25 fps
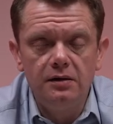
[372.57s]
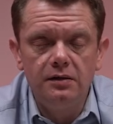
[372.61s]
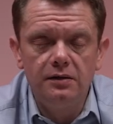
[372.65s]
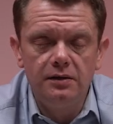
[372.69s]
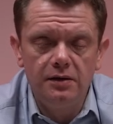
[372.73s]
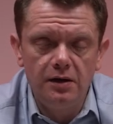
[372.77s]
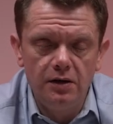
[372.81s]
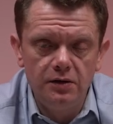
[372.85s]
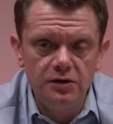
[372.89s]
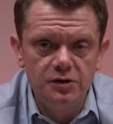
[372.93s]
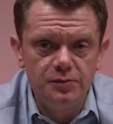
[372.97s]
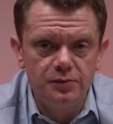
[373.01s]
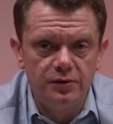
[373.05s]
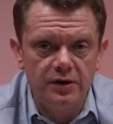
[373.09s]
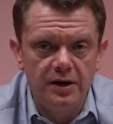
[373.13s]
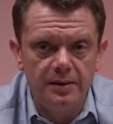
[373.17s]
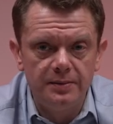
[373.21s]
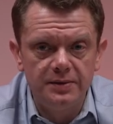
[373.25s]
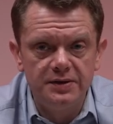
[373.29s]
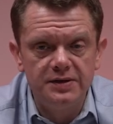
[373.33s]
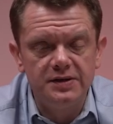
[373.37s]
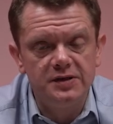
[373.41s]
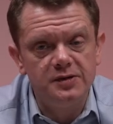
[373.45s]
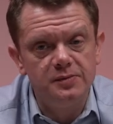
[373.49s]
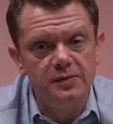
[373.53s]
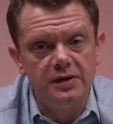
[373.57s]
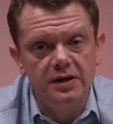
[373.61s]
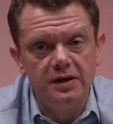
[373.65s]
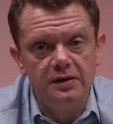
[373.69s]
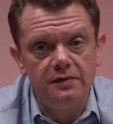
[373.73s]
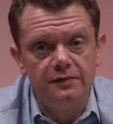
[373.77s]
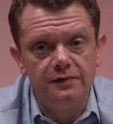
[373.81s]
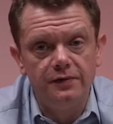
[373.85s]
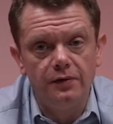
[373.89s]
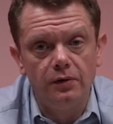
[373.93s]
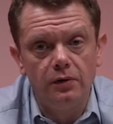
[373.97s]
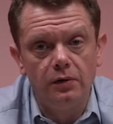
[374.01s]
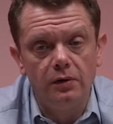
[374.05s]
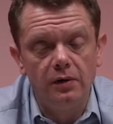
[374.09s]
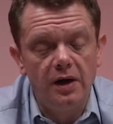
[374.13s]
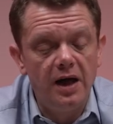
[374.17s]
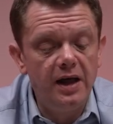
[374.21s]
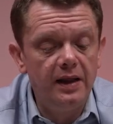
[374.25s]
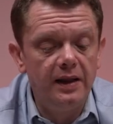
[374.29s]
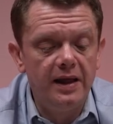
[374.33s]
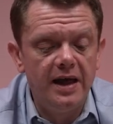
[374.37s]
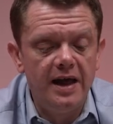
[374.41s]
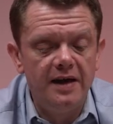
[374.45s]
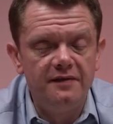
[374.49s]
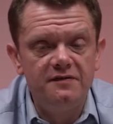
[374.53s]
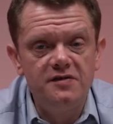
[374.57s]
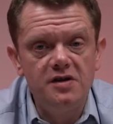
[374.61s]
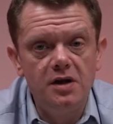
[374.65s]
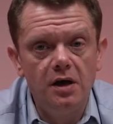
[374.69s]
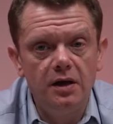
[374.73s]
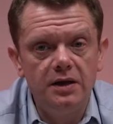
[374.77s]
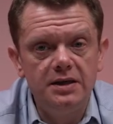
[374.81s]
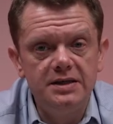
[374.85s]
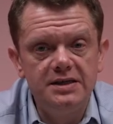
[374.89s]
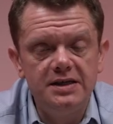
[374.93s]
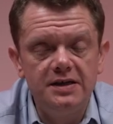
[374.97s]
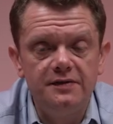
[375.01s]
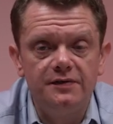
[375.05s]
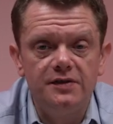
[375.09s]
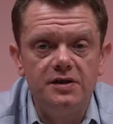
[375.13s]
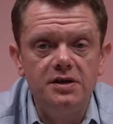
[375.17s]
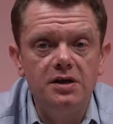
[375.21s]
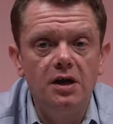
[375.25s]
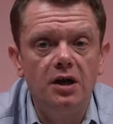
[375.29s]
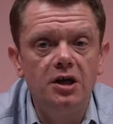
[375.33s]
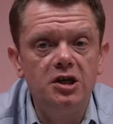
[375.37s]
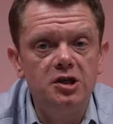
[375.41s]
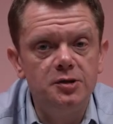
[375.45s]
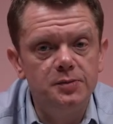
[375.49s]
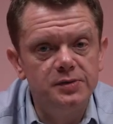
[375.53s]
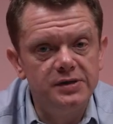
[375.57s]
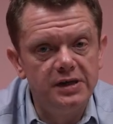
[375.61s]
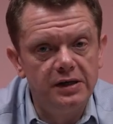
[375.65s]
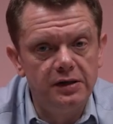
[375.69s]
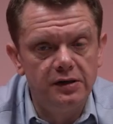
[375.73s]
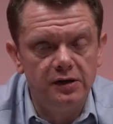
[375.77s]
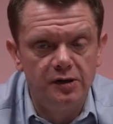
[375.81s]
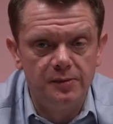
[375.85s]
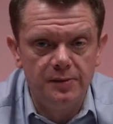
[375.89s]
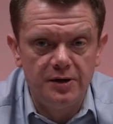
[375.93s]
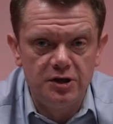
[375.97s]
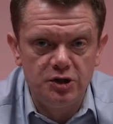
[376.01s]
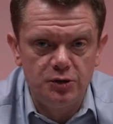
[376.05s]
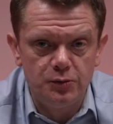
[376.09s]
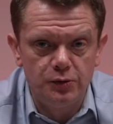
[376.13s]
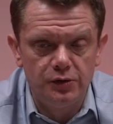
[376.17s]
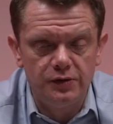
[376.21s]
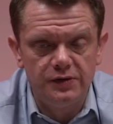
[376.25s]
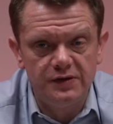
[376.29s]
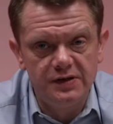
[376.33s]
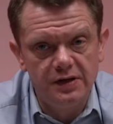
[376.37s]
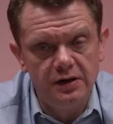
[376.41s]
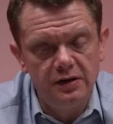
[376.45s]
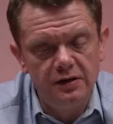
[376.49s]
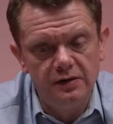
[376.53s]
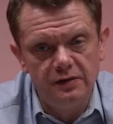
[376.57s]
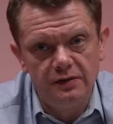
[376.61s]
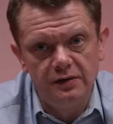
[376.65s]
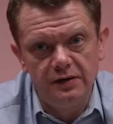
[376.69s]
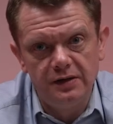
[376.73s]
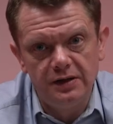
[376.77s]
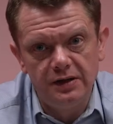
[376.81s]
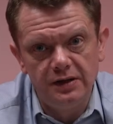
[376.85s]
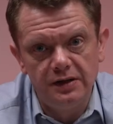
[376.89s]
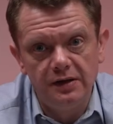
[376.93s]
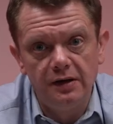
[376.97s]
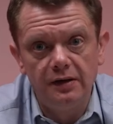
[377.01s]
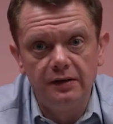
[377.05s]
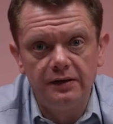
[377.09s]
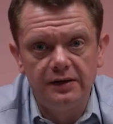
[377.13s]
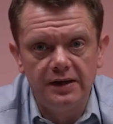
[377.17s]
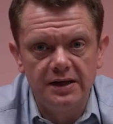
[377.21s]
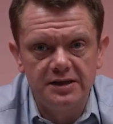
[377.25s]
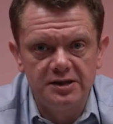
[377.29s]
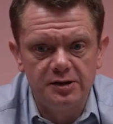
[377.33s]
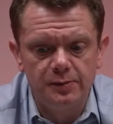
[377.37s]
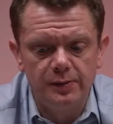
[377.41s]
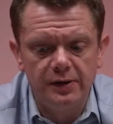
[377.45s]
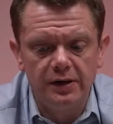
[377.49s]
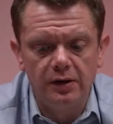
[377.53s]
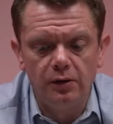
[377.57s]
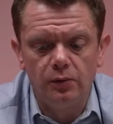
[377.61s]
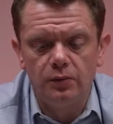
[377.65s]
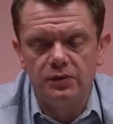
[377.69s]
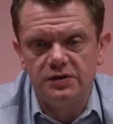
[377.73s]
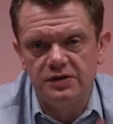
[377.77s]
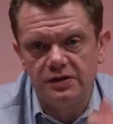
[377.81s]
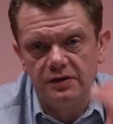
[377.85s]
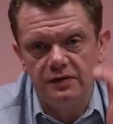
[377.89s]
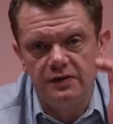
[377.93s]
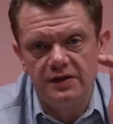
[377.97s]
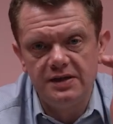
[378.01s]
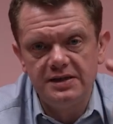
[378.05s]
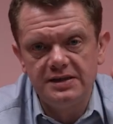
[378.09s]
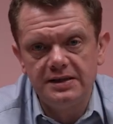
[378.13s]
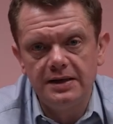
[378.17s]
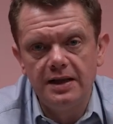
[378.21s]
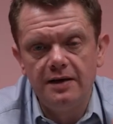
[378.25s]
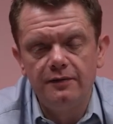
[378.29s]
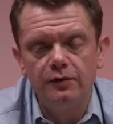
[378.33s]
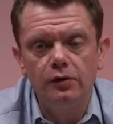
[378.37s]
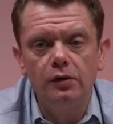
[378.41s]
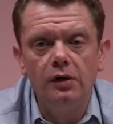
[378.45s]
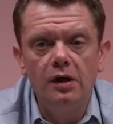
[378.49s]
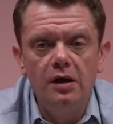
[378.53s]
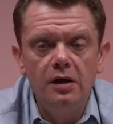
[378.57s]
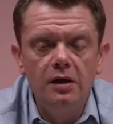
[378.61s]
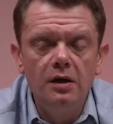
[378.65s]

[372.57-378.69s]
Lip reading: Those parameters mean for LAF90 for 90% of the measurement, the decibel was at this level,